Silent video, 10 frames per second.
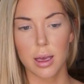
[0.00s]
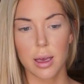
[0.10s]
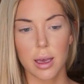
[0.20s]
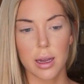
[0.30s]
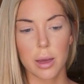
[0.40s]

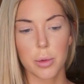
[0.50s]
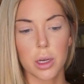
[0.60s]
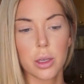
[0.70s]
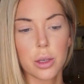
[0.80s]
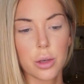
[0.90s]
and I'm
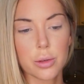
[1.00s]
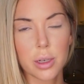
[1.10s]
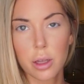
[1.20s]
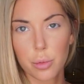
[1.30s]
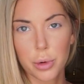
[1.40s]
gonna use
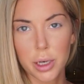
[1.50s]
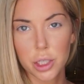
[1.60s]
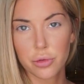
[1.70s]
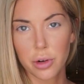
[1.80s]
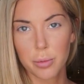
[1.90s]
another
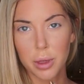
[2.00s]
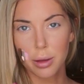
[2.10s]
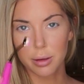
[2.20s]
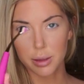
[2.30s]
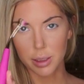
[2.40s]
brush from the
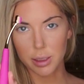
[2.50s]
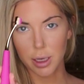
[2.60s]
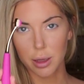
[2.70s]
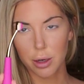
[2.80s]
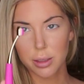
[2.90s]
Little
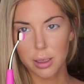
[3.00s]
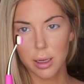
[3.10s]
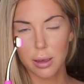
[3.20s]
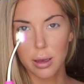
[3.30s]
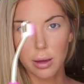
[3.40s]
Detailers, and
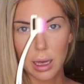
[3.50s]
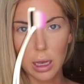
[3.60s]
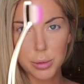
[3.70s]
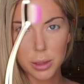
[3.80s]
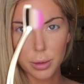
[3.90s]
I
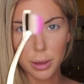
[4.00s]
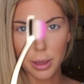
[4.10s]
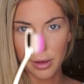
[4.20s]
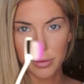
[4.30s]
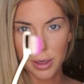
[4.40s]
absolutely
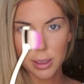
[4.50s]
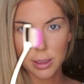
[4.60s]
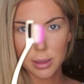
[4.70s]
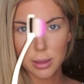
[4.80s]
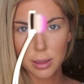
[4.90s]
love
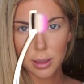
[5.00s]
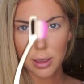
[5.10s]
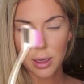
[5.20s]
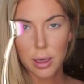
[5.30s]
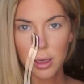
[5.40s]
this.
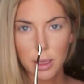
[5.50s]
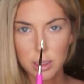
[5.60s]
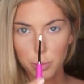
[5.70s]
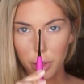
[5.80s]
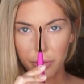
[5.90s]

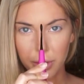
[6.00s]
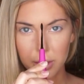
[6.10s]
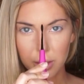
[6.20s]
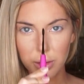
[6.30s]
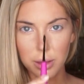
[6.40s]
It's
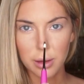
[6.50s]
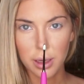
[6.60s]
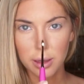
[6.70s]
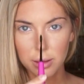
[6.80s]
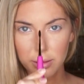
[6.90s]
perfect to do
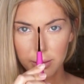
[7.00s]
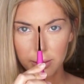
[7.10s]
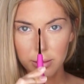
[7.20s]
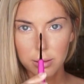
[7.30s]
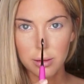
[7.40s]

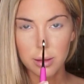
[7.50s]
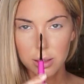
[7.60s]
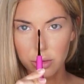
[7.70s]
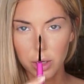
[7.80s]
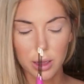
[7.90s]
the
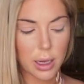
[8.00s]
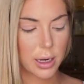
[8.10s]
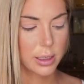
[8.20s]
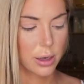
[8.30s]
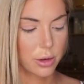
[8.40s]
straight
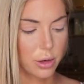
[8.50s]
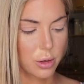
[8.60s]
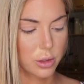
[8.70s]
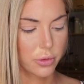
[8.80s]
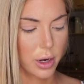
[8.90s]
line down your
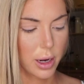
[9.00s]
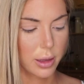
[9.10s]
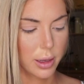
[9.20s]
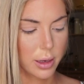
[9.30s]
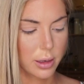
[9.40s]
nose for
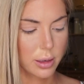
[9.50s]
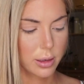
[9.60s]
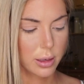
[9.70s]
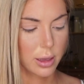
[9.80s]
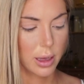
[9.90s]
highlight,
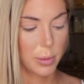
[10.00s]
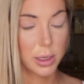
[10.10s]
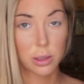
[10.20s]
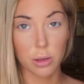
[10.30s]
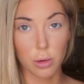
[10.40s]
and that
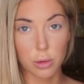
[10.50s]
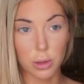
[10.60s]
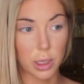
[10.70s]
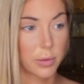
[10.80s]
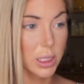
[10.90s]
makes your
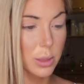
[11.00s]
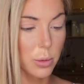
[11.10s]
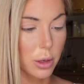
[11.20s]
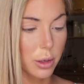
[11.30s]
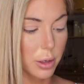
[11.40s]
nose look even
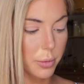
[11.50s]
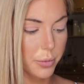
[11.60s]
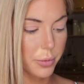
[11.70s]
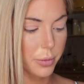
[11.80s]
smaller.